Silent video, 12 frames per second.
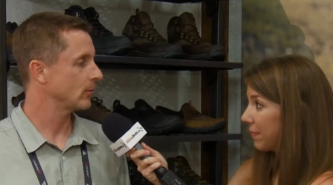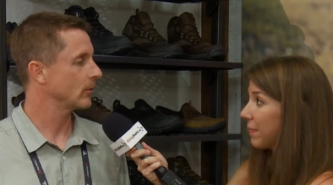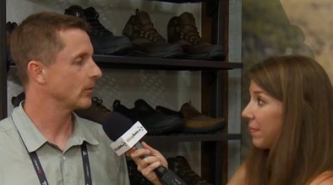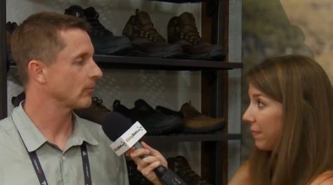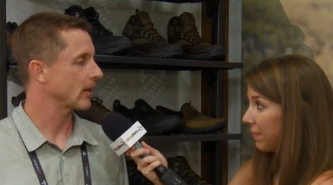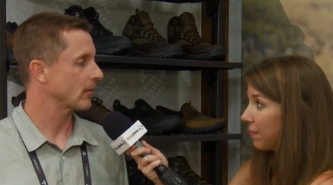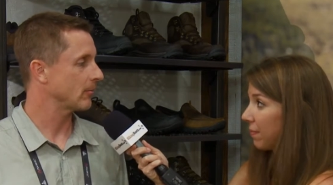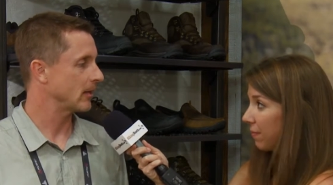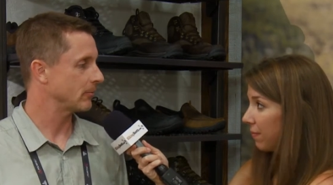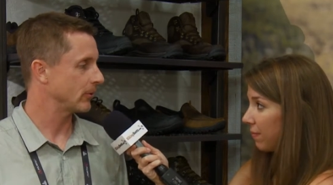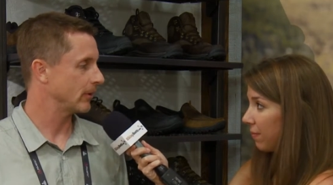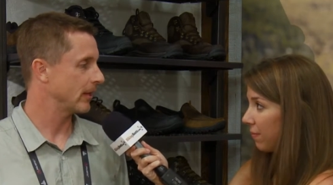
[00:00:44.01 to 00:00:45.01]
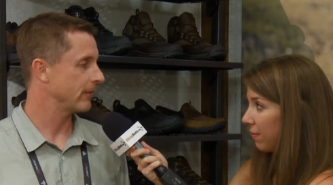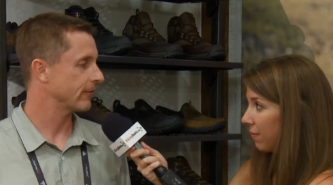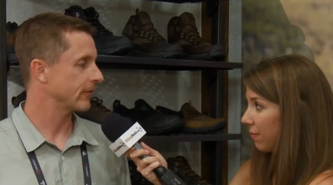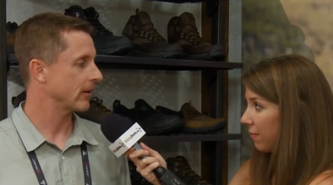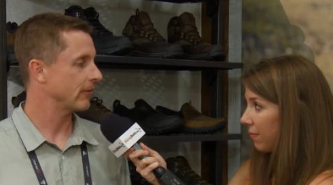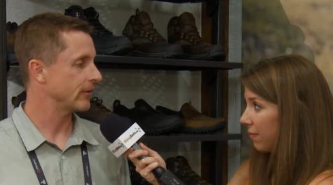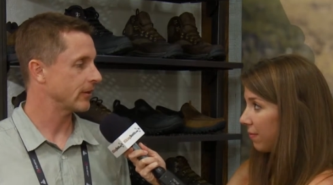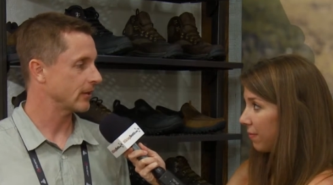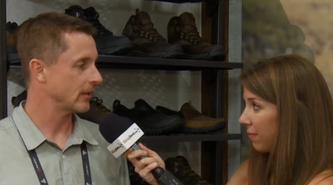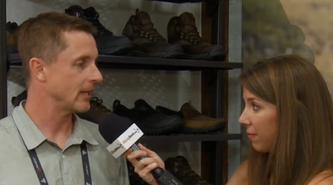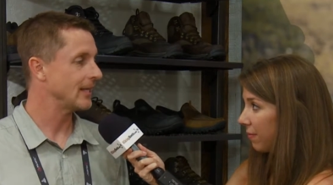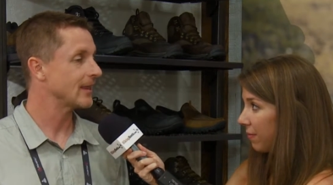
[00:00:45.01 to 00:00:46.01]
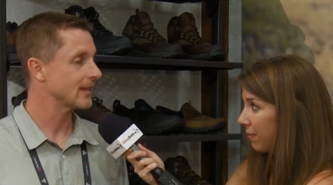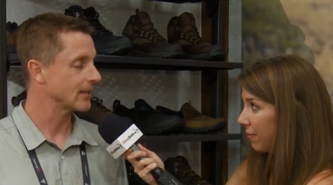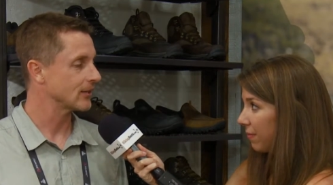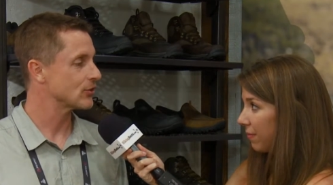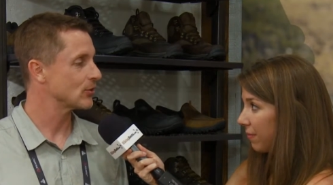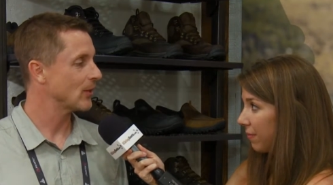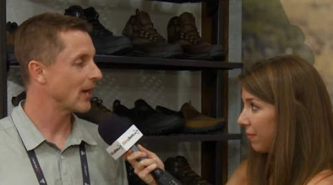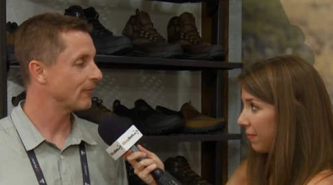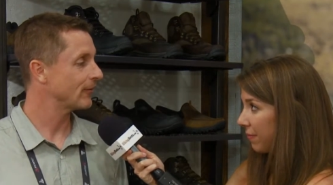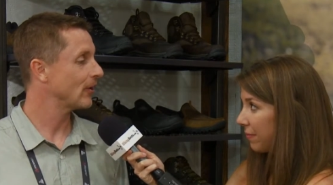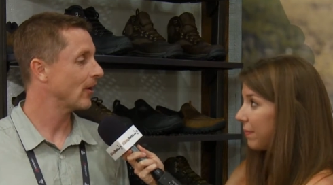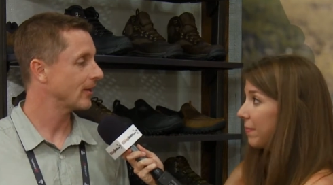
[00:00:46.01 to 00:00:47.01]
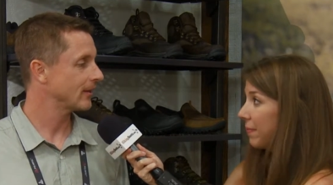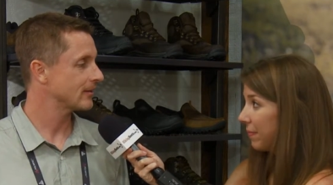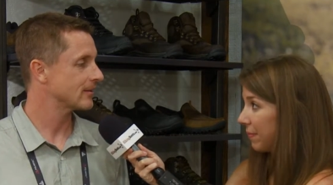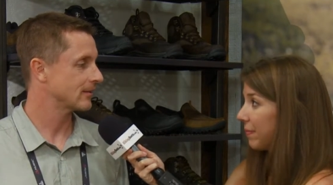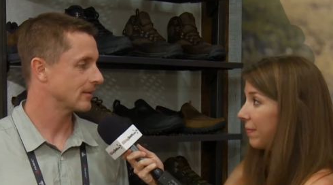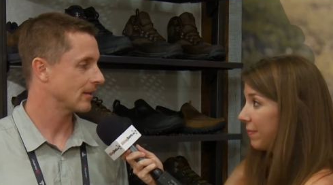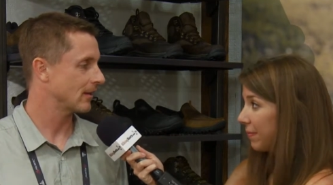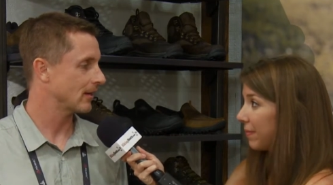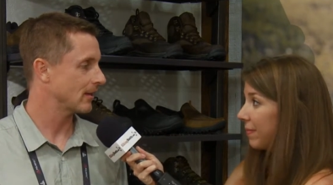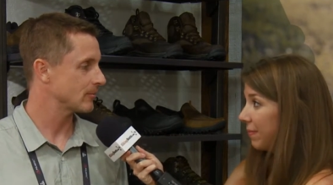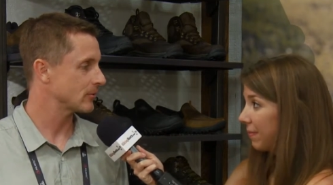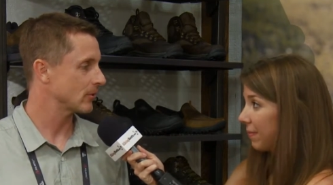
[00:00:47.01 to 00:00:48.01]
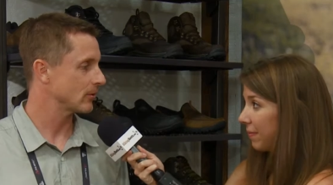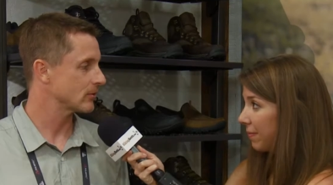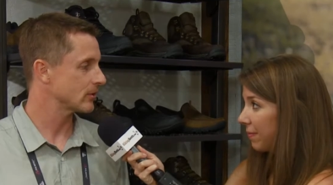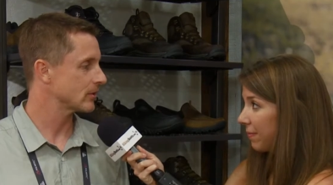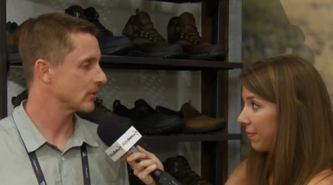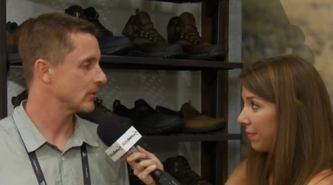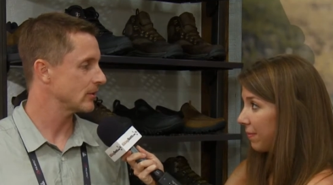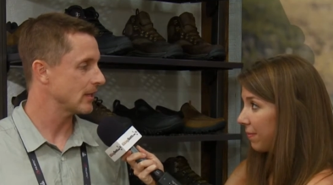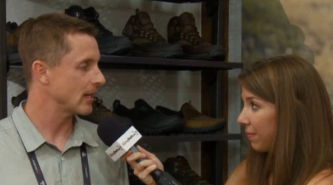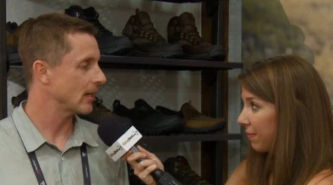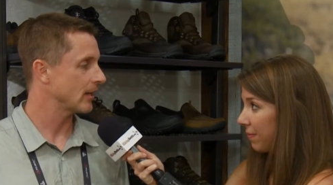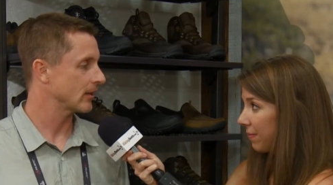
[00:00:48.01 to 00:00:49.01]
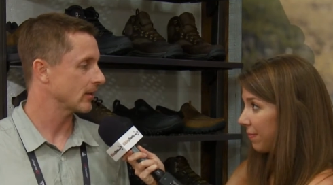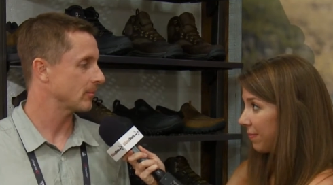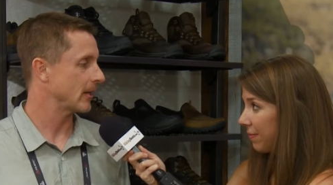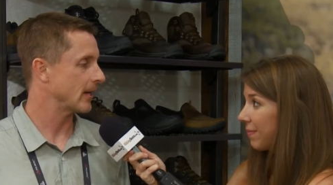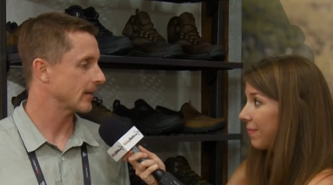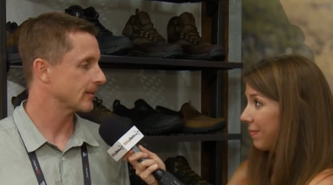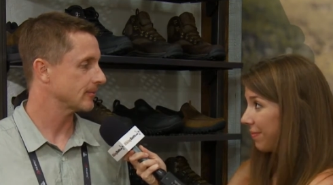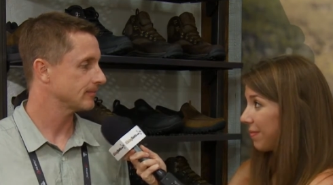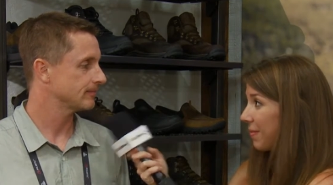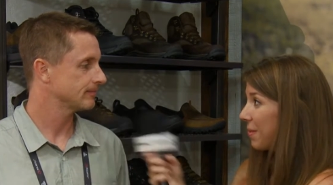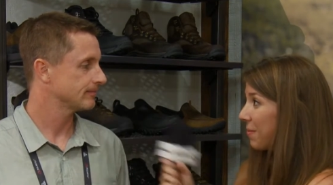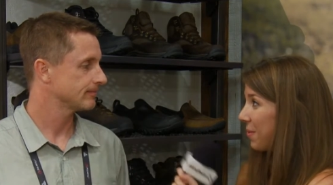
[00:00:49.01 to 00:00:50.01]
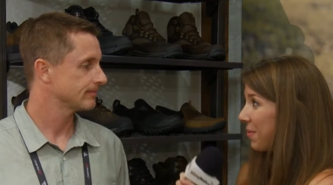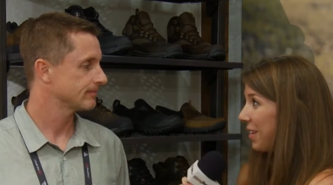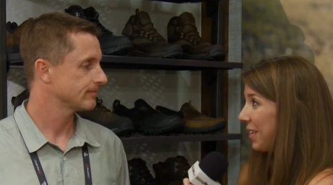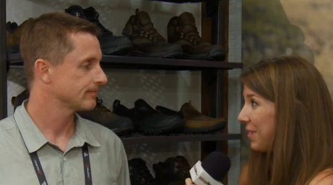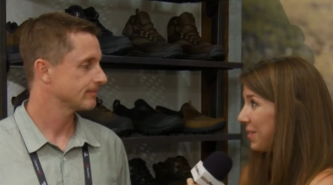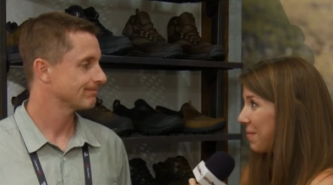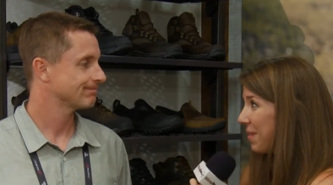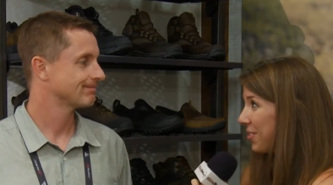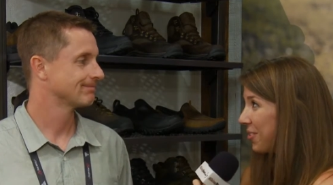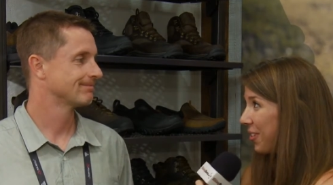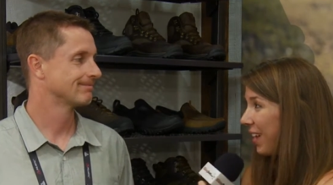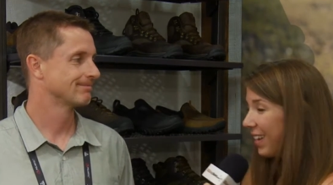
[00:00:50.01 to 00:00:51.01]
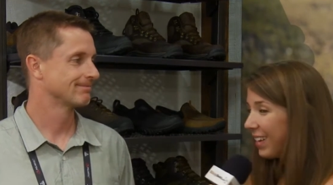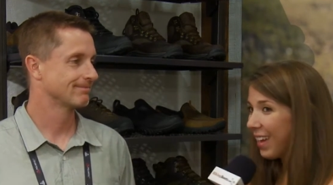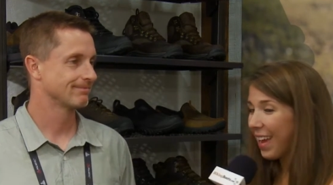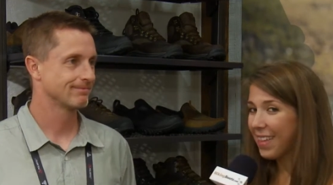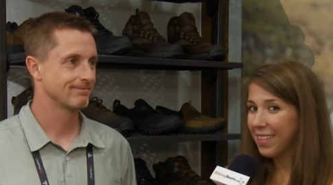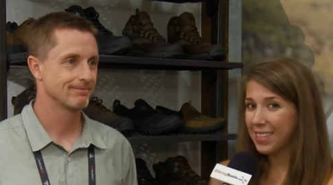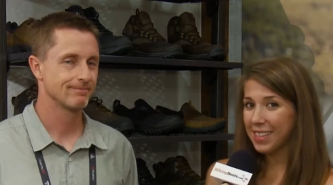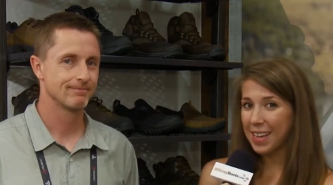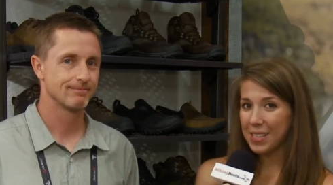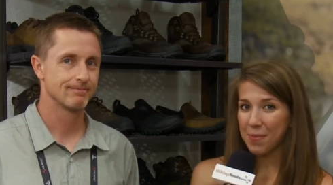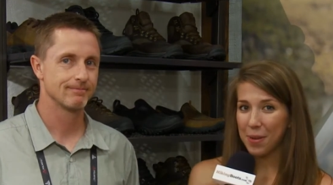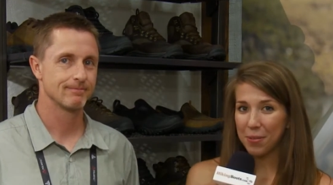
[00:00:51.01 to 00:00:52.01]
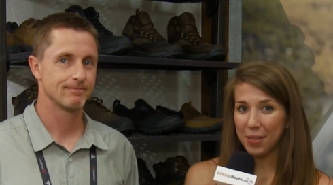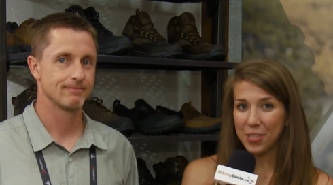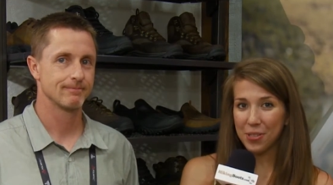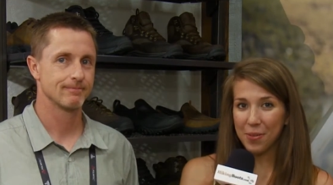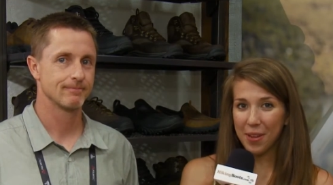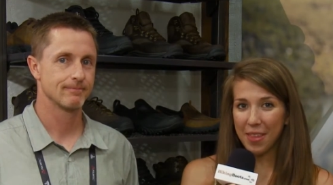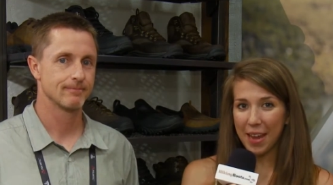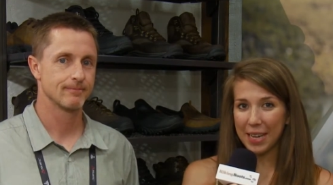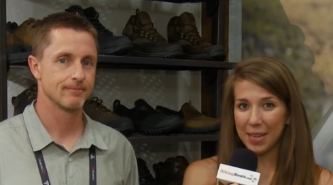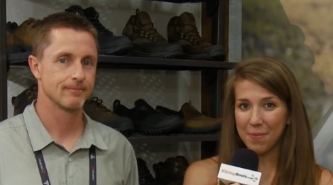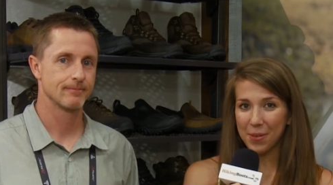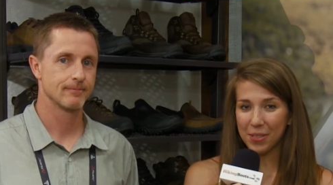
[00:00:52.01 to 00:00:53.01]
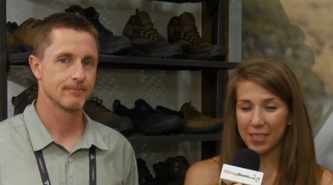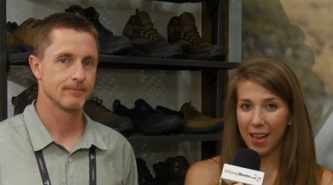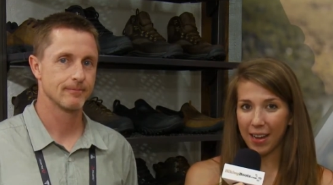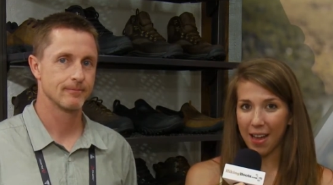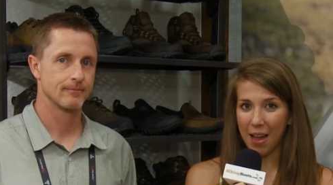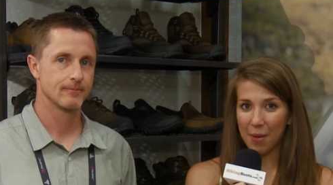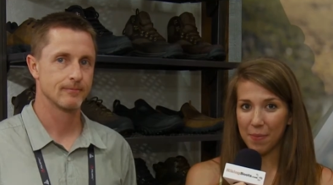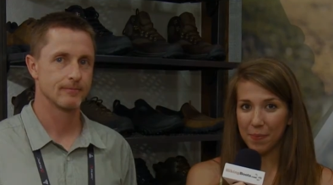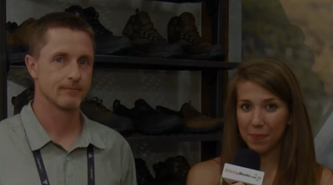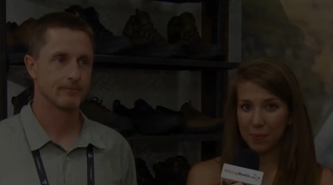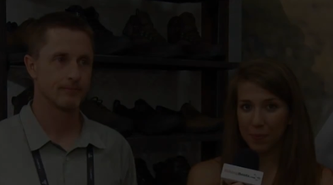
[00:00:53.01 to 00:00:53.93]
Speaker 1: wouldn't recommend putting everything, anything too heavy on it. Um, so it's just a good day hiker pack.
Speaker 2: Well, thank you so much, Greg. And this has been Rachel with hiking boots dot com.